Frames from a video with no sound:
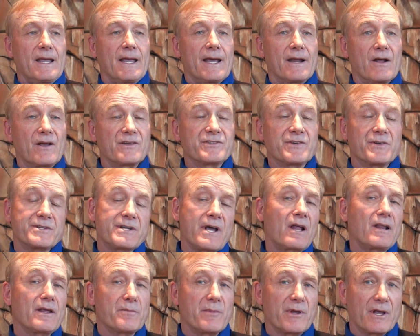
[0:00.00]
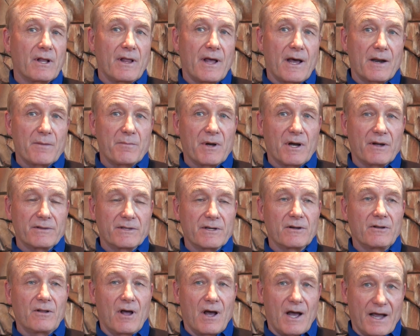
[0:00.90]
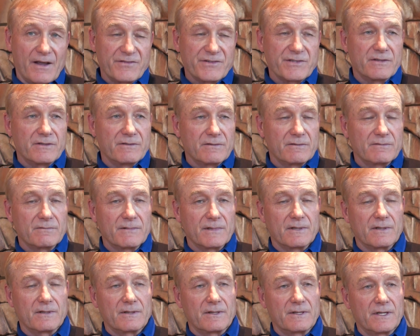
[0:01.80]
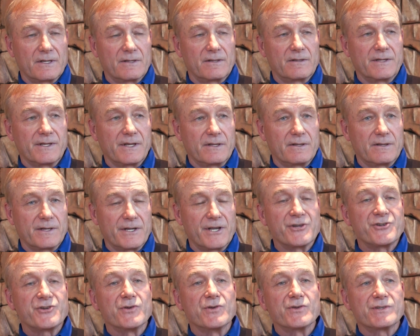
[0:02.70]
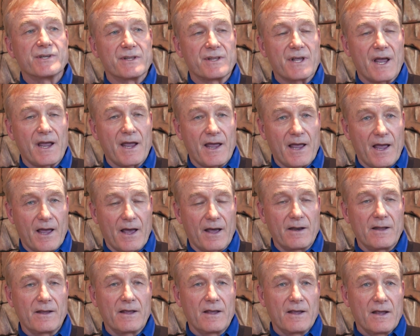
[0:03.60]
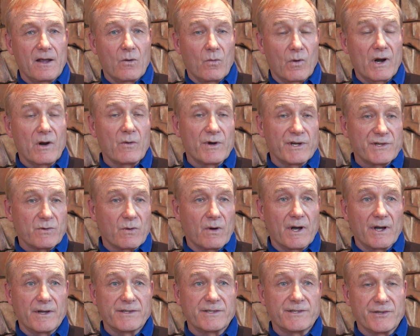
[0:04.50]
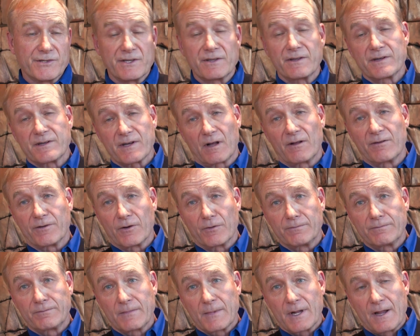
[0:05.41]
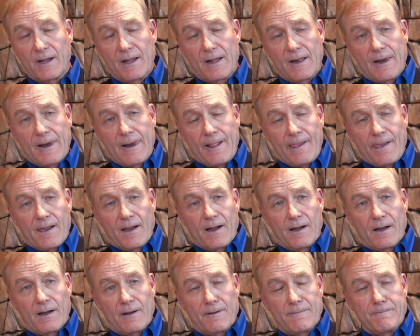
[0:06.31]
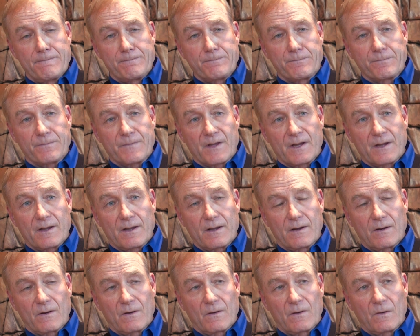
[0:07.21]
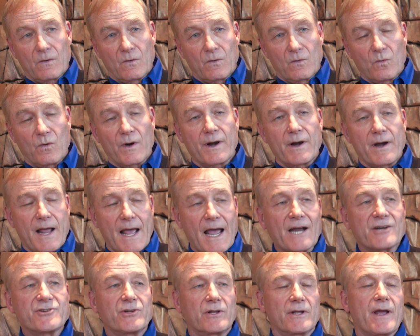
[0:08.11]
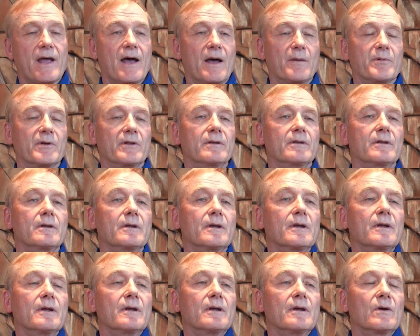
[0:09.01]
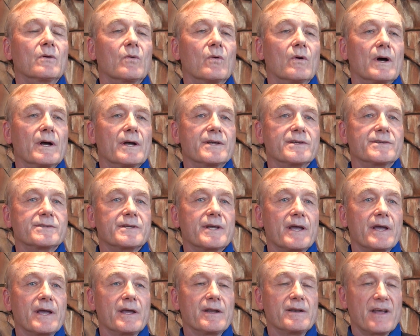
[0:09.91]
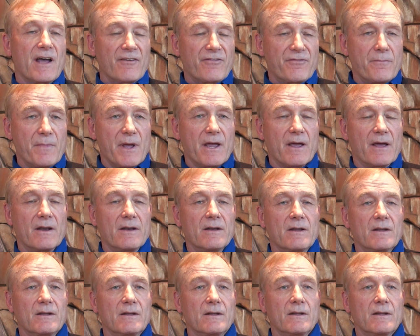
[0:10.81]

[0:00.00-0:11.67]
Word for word: and also telling me a lot about their lives and the, the, the issues that they had, one of which was using the telephone. Um, what had actually happened was a deaf man